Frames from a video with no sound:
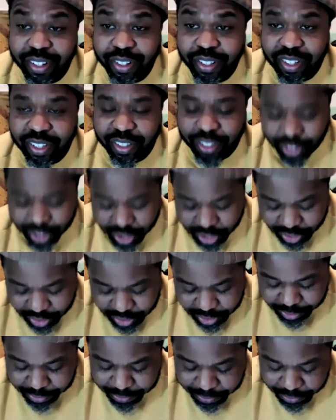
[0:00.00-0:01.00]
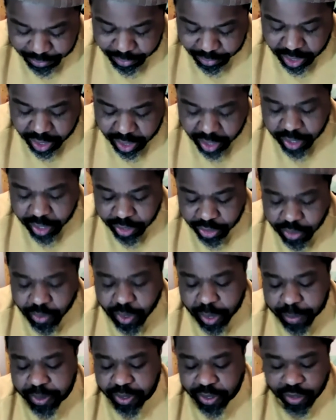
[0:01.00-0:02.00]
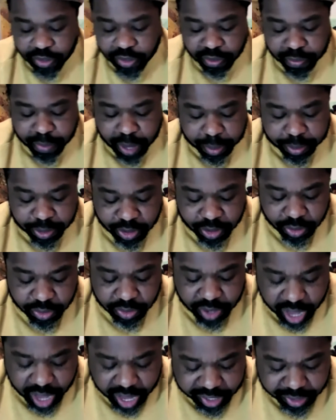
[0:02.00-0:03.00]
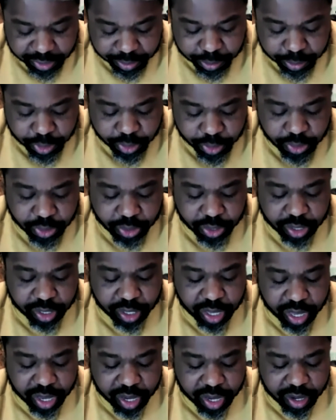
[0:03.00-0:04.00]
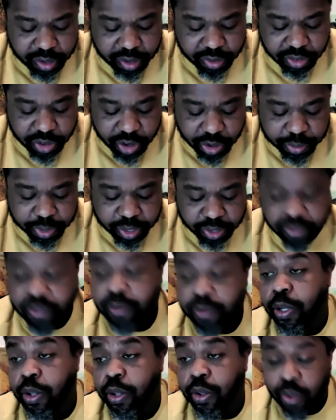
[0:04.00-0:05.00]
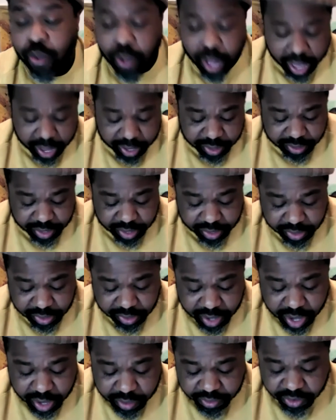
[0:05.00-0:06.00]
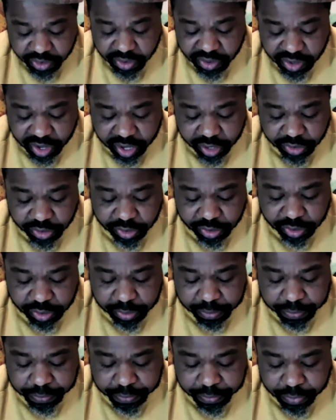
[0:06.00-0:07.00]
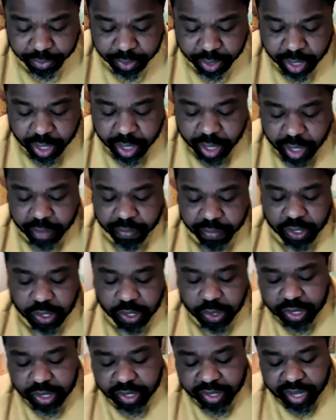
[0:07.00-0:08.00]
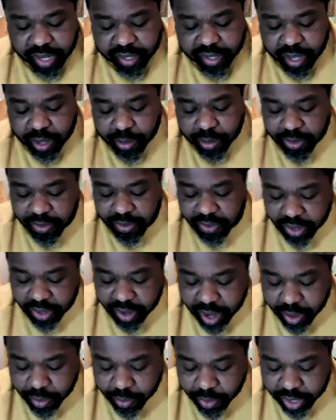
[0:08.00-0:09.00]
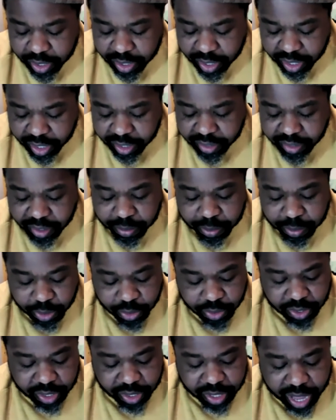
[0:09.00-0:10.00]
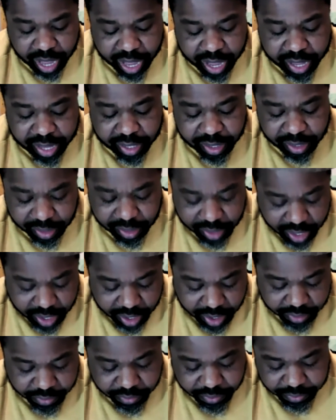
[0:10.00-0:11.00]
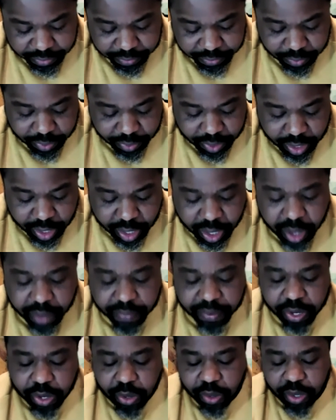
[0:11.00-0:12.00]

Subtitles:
sing the songs. 2 episodes of Bobby Jones gospel music and sermons from local access television stations. Video cassettes helped me figure out what things in music I love. Video